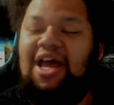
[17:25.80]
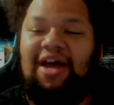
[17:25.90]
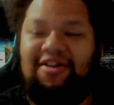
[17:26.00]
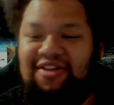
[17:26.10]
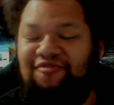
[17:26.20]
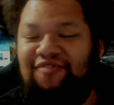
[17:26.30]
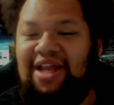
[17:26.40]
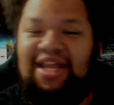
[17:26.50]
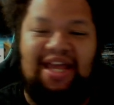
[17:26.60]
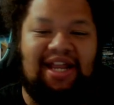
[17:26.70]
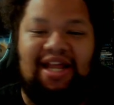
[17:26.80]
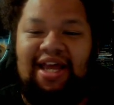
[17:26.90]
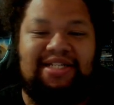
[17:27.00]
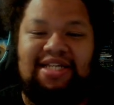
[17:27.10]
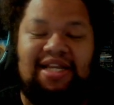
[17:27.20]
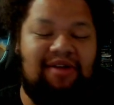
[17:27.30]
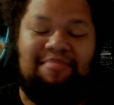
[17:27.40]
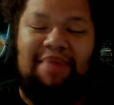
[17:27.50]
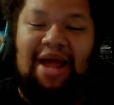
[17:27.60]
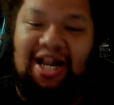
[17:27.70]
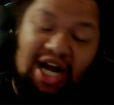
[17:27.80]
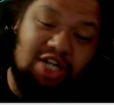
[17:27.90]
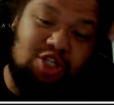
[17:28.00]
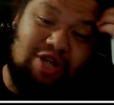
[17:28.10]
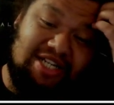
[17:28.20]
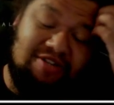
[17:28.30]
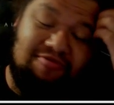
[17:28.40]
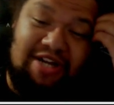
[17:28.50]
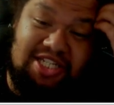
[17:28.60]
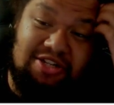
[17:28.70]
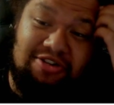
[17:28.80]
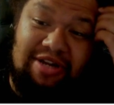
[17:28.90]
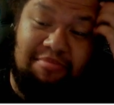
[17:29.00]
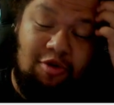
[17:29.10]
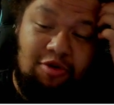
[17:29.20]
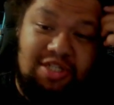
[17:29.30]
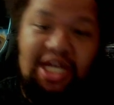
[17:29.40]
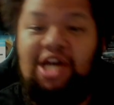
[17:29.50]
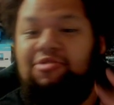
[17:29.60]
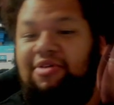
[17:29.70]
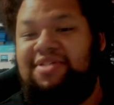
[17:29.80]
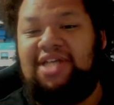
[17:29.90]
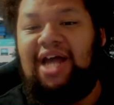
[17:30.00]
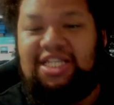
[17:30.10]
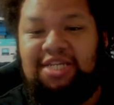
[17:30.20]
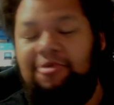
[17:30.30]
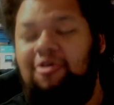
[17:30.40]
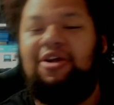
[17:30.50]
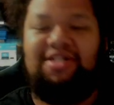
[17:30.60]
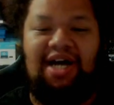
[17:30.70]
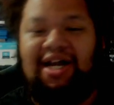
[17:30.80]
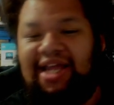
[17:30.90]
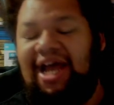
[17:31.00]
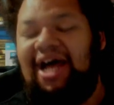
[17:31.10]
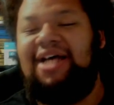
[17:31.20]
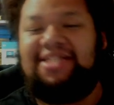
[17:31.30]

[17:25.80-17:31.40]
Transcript: defending it against an Impact contracted wrestler in Moose with Scott D'Amore and Don Callis,